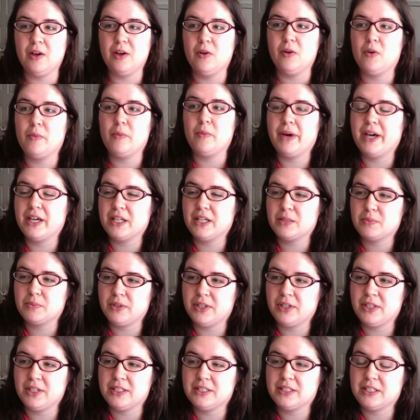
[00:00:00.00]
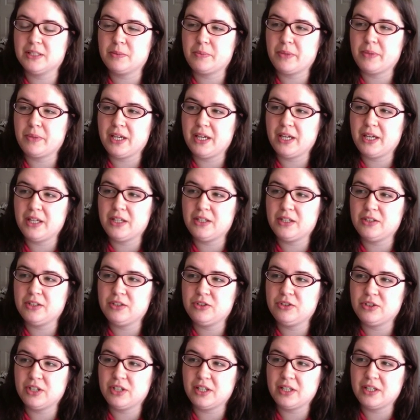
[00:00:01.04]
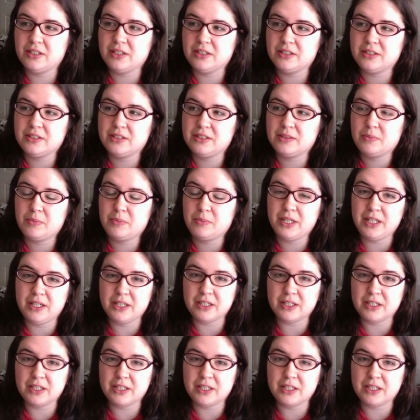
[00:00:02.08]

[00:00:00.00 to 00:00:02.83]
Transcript: what my experience has been just being